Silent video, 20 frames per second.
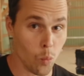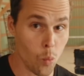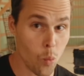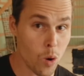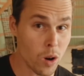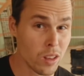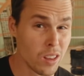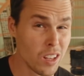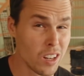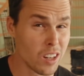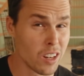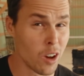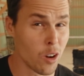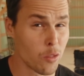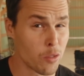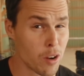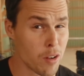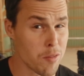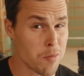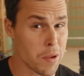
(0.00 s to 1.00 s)
One little
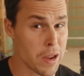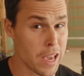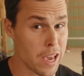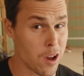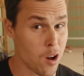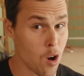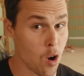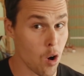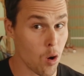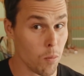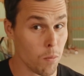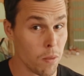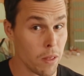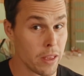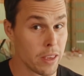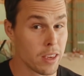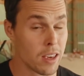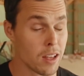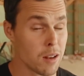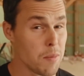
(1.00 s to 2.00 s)
note for everybody at home.
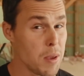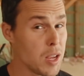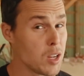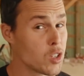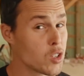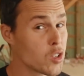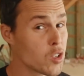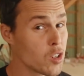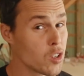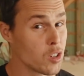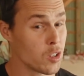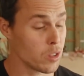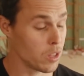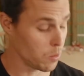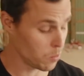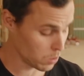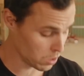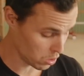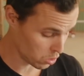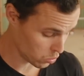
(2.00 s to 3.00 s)
You gotta make sure
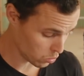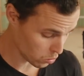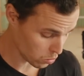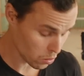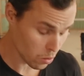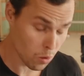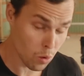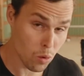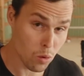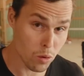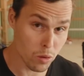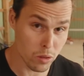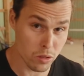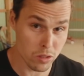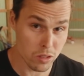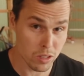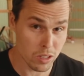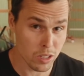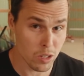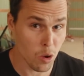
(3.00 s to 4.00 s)
that when you drill the
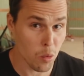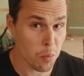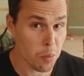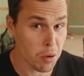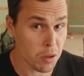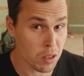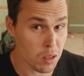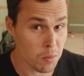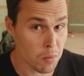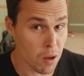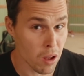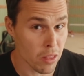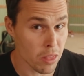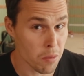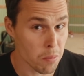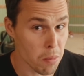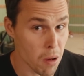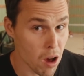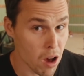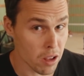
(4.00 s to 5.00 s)
holes, you don't put them on
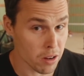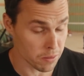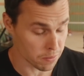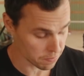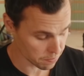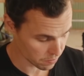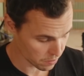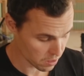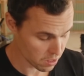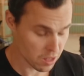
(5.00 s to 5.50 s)
the bottom.